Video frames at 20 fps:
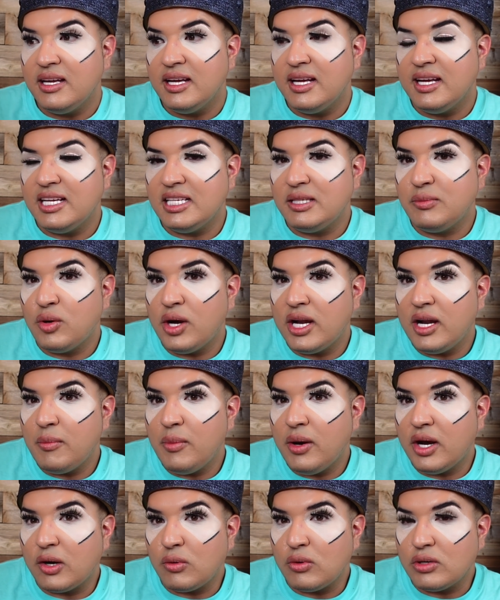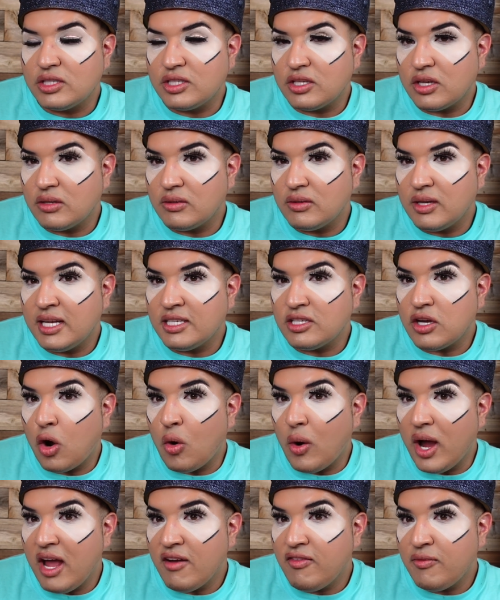his bread and butter was his
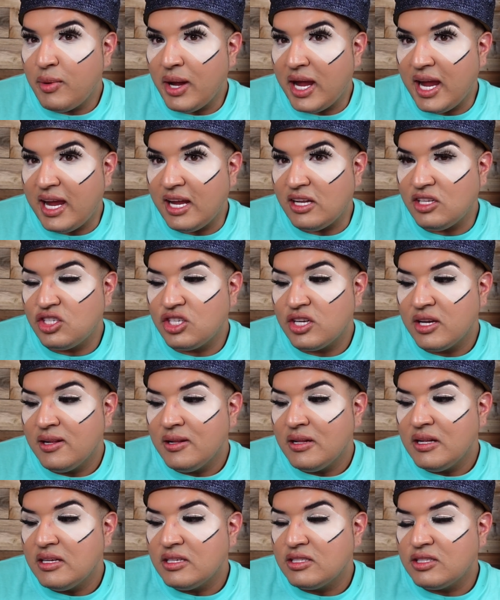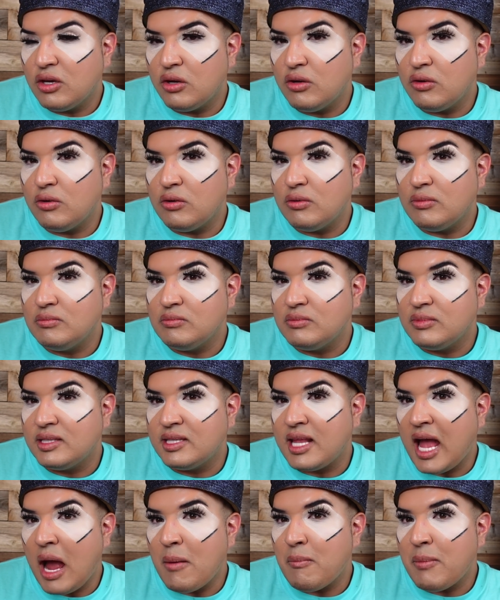OF page, so
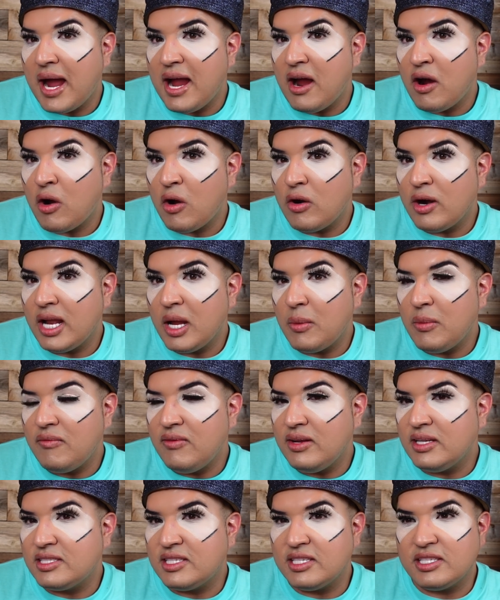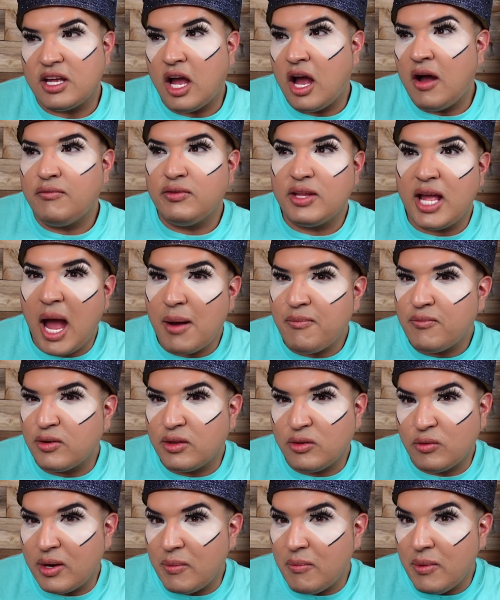that might hurt him if he's just off the app for
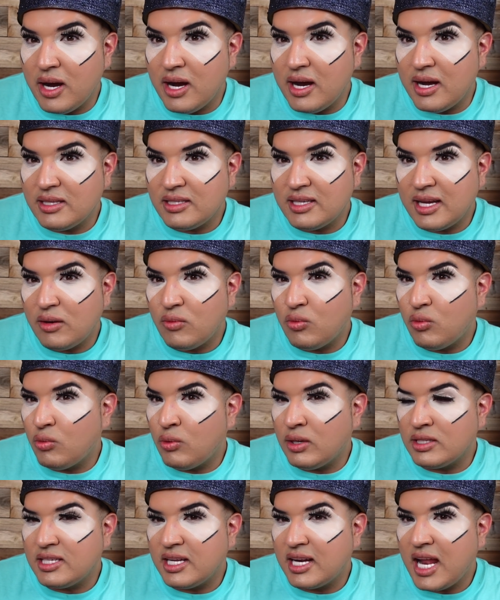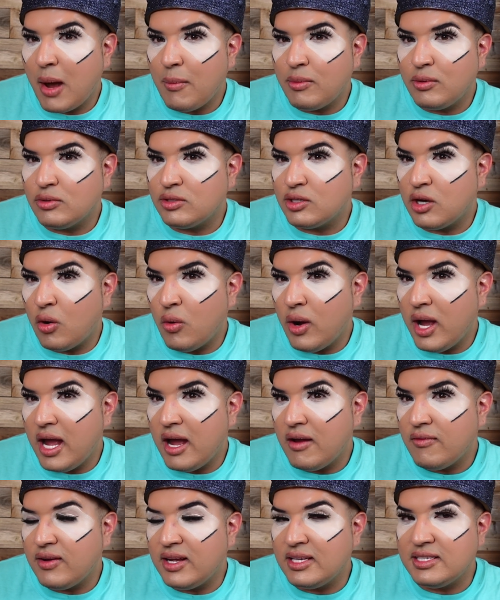three months. Like, what's gonna happen to his
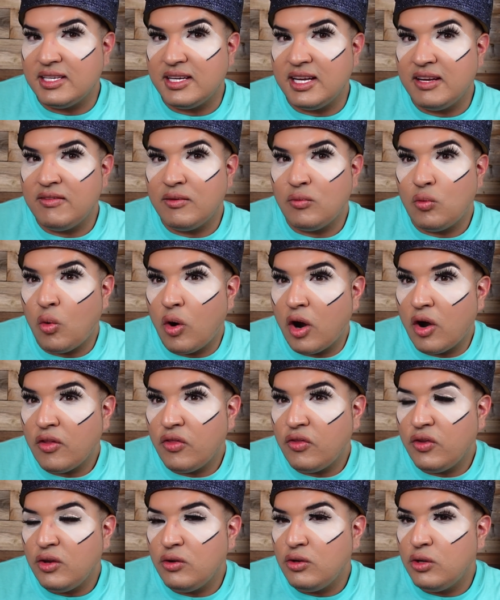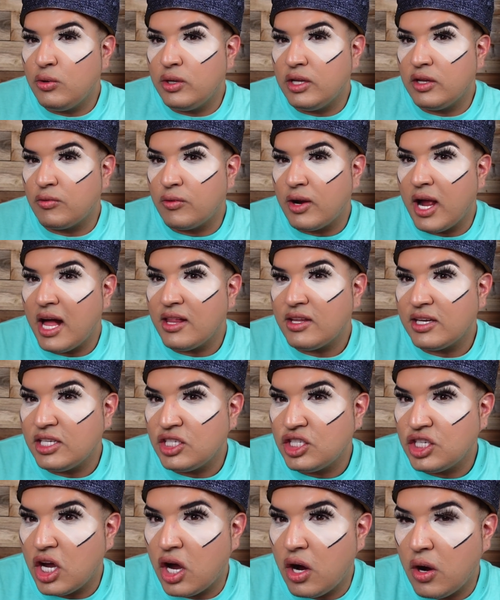OF? Is it even worth you doing a reality
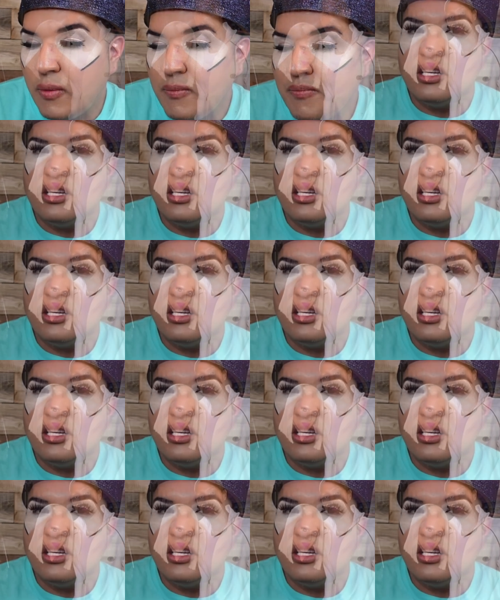show?